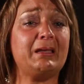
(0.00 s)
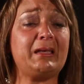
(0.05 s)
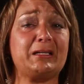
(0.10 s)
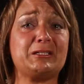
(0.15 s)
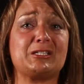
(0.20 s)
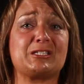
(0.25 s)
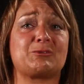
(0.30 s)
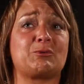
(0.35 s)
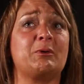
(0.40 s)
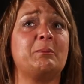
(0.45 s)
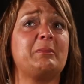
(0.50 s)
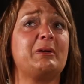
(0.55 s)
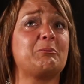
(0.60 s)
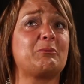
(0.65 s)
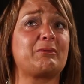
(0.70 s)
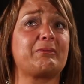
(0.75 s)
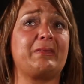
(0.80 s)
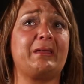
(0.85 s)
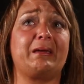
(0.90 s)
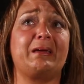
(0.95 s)
And I just
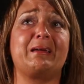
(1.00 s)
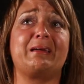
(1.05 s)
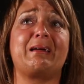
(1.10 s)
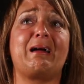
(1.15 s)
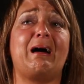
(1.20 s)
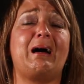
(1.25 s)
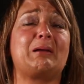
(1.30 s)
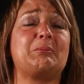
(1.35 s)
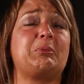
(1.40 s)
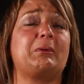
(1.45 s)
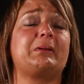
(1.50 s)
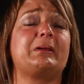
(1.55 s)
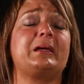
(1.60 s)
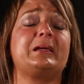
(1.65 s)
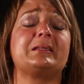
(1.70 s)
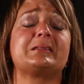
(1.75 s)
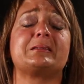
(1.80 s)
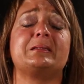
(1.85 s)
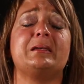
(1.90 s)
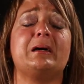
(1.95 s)
remember thinking, God,
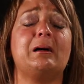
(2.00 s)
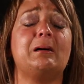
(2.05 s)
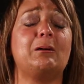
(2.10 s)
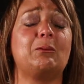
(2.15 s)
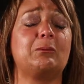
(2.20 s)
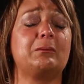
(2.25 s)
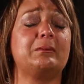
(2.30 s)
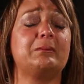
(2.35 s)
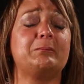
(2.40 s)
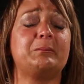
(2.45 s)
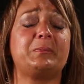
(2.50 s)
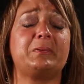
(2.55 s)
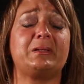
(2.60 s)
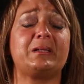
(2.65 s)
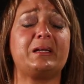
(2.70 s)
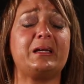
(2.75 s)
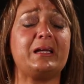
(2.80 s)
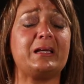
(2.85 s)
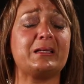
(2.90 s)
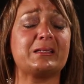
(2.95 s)
please, no.
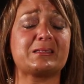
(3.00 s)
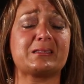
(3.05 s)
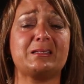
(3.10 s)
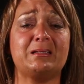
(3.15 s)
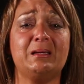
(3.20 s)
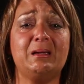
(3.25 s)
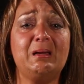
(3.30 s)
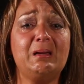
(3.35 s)
Please.